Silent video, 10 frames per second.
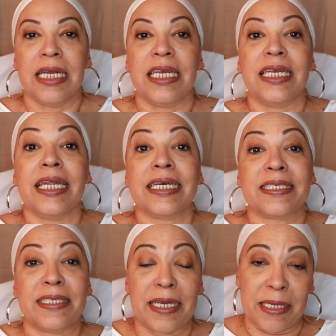
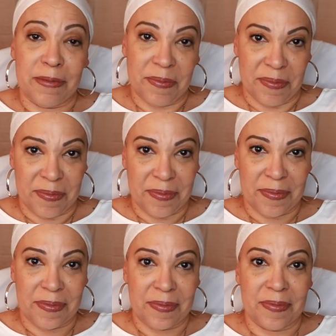Next day,
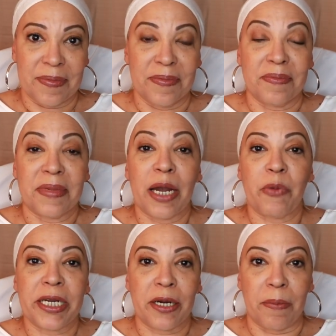I
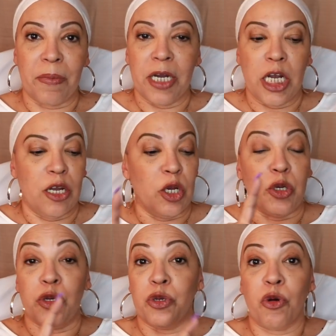wake up.
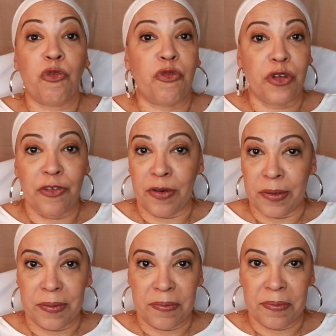No fever.